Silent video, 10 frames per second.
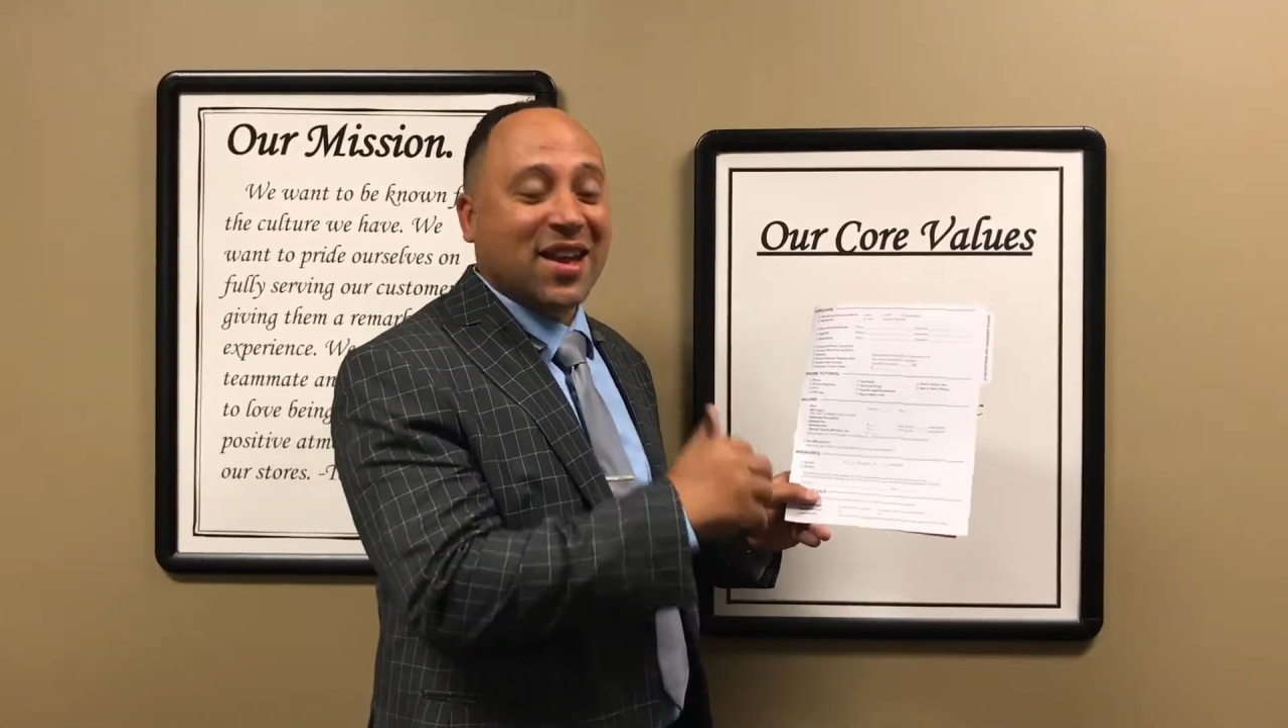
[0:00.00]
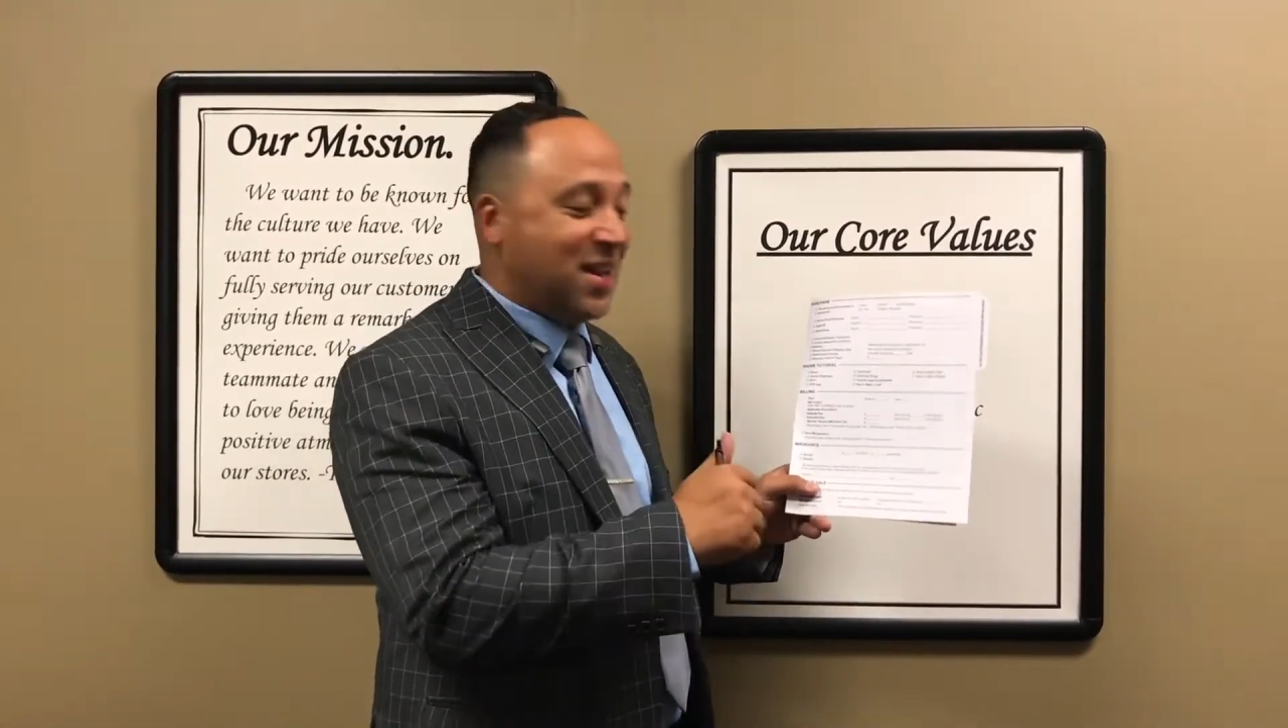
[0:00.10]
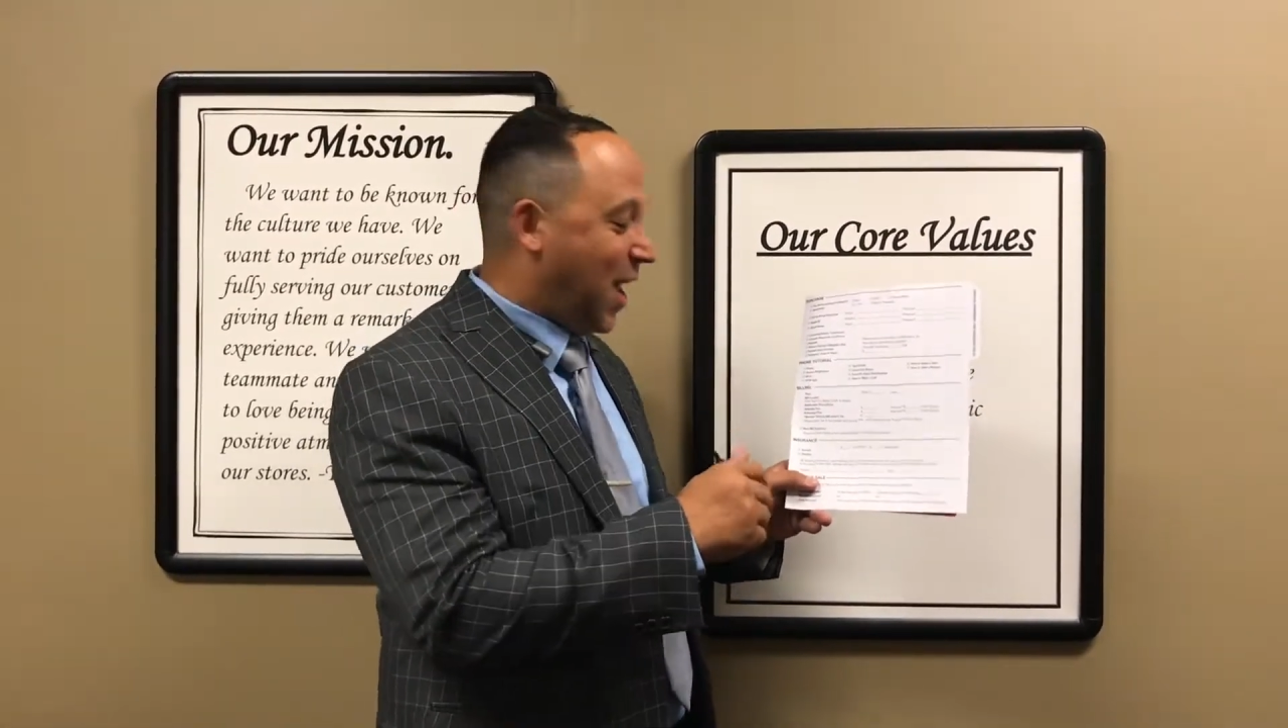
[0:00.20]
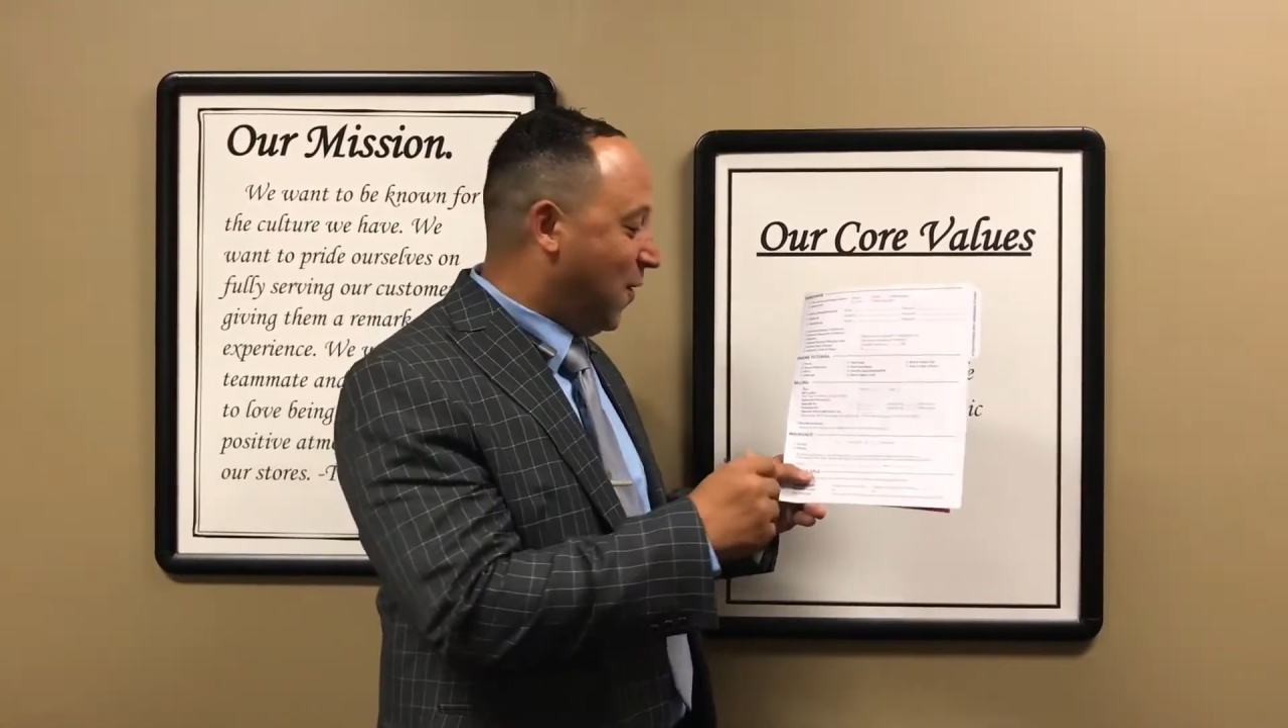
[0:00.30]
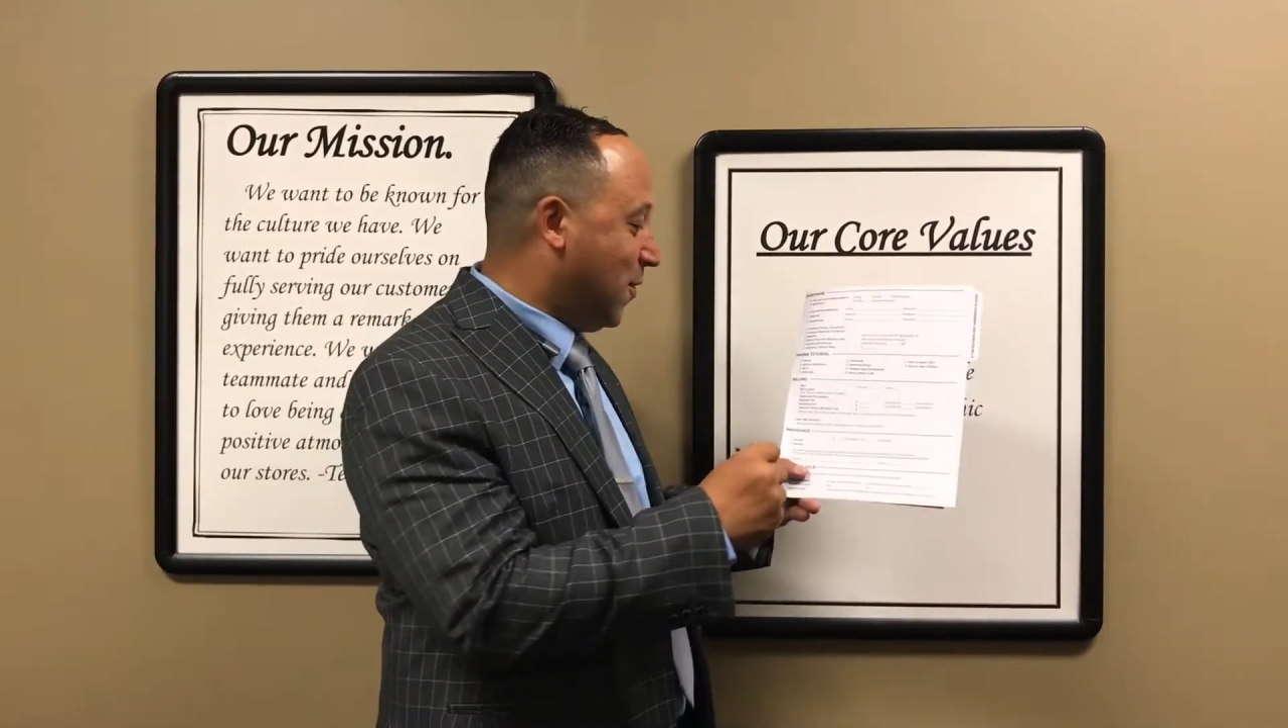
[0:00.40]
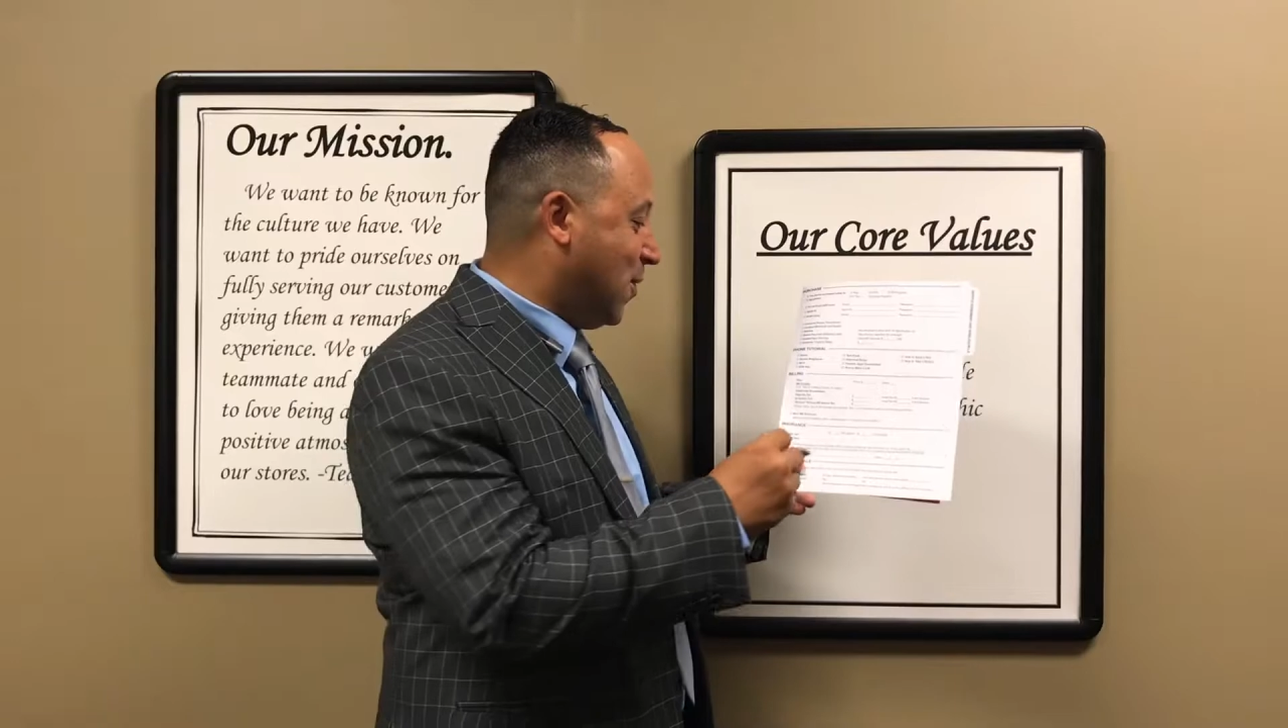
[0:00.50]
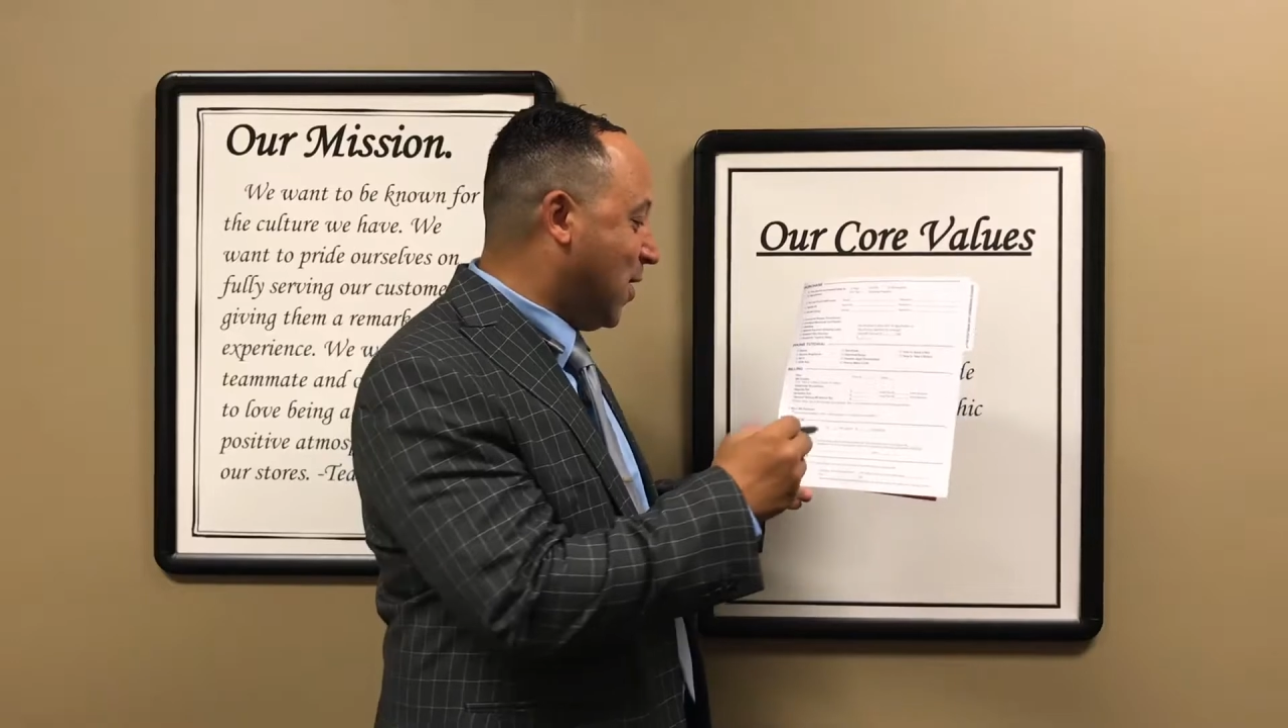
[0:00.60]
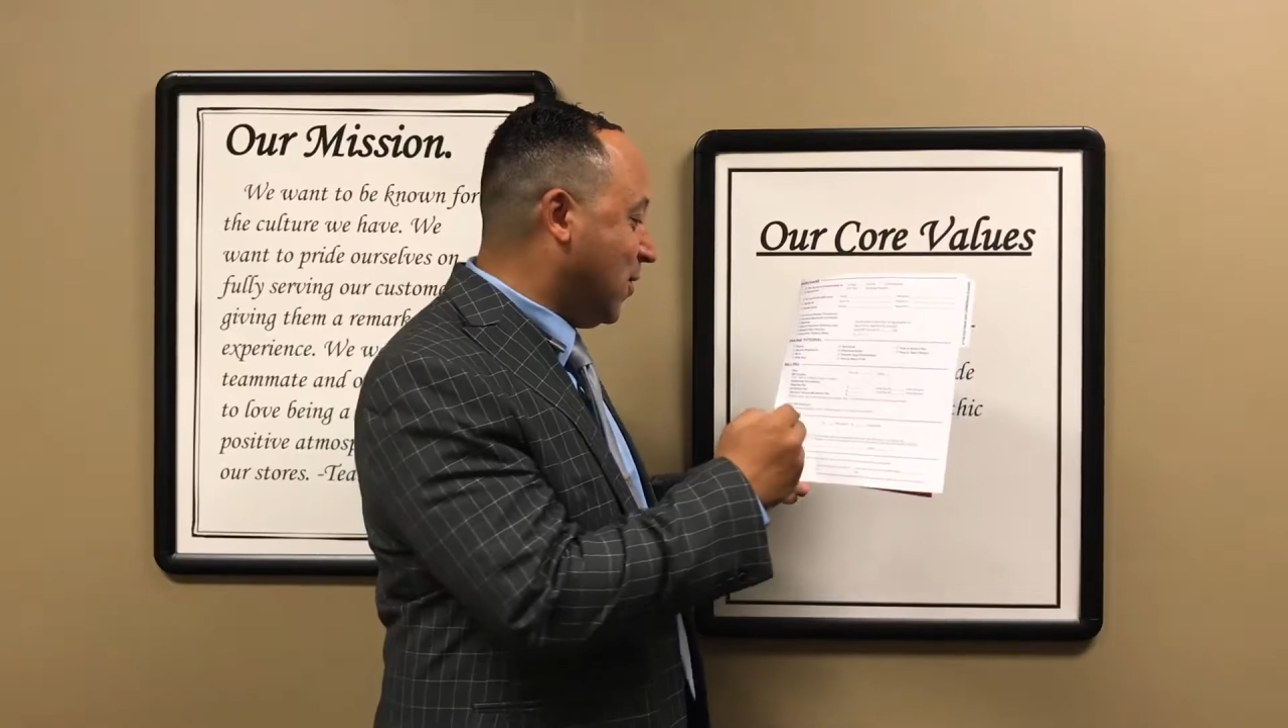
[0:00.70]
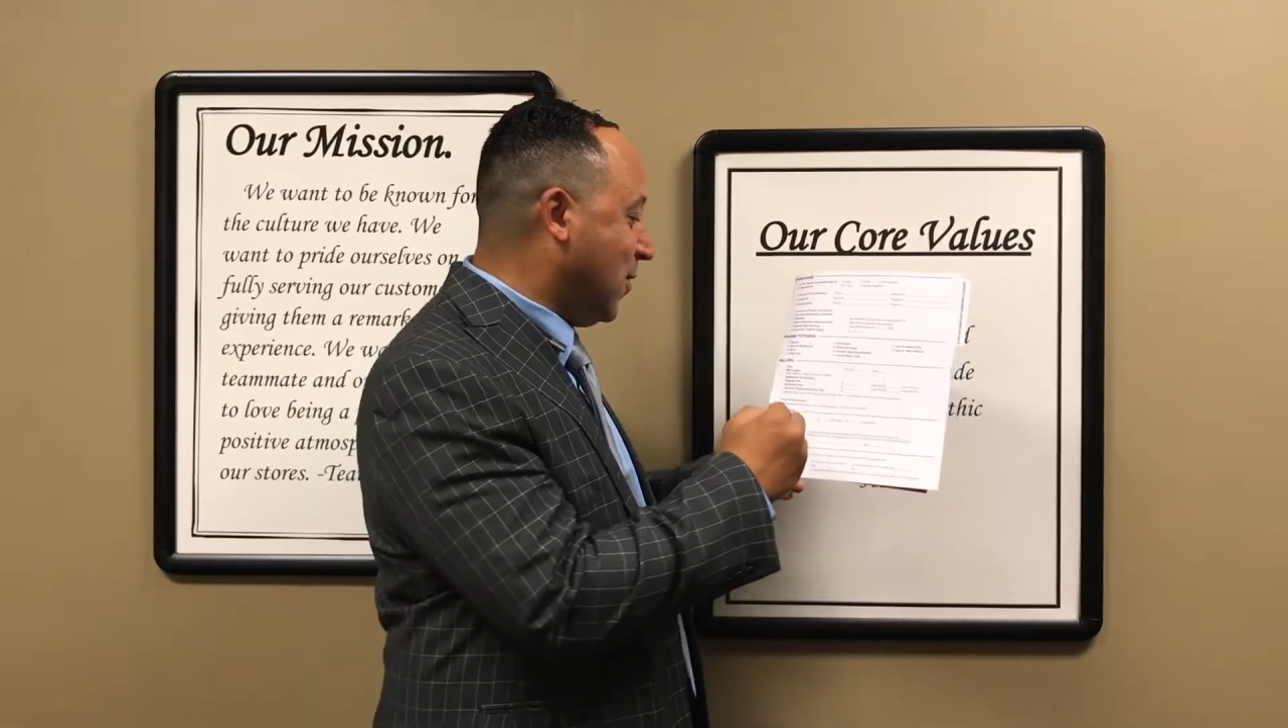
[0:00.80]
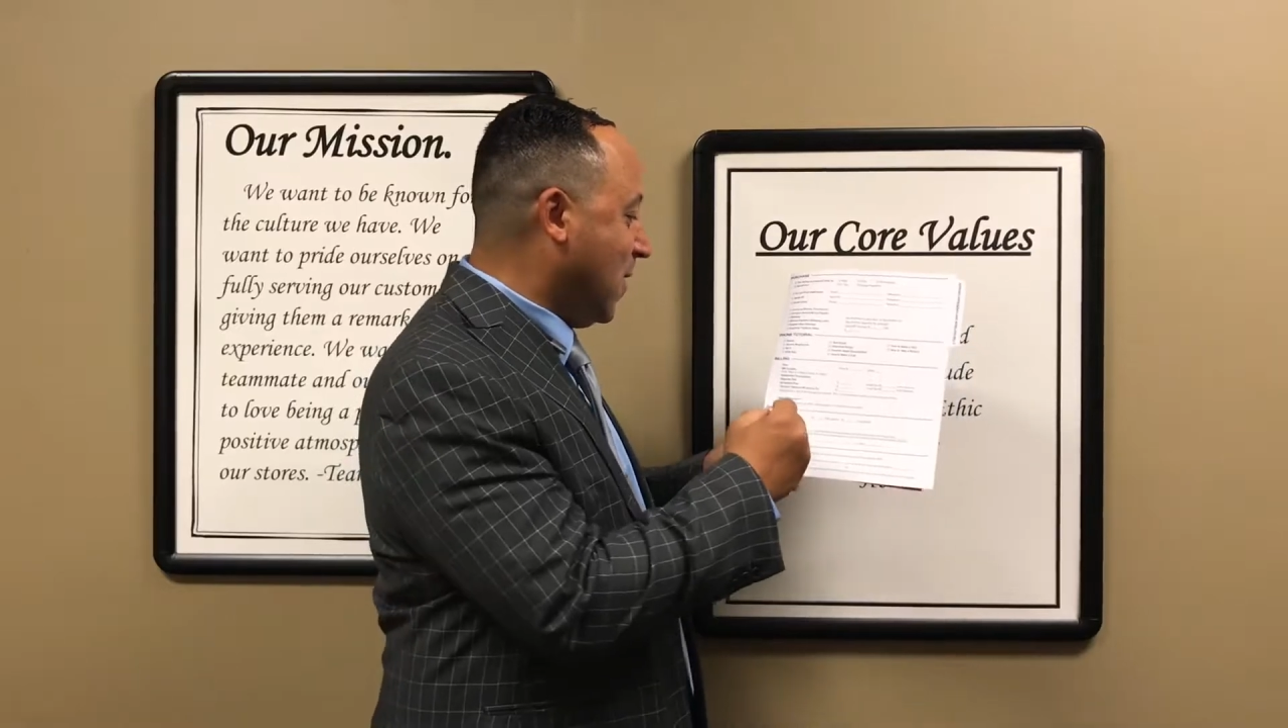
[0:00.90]
down the
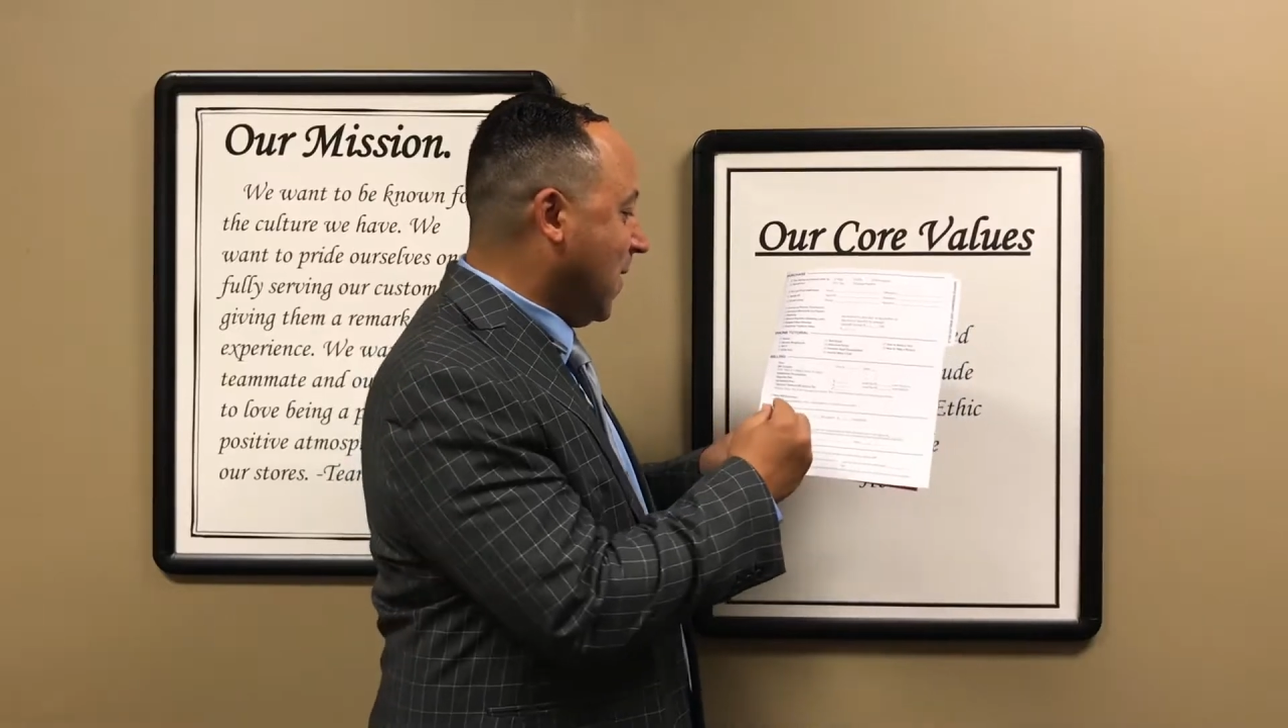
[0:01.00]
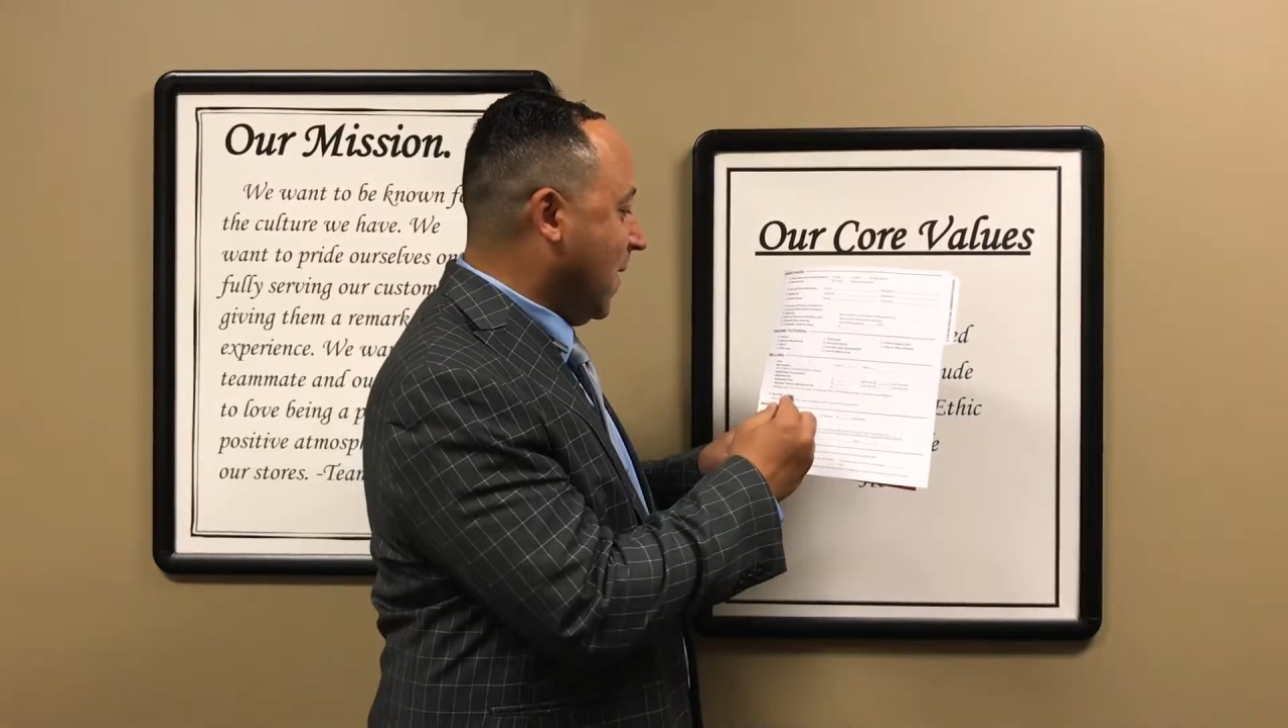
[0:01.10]
road.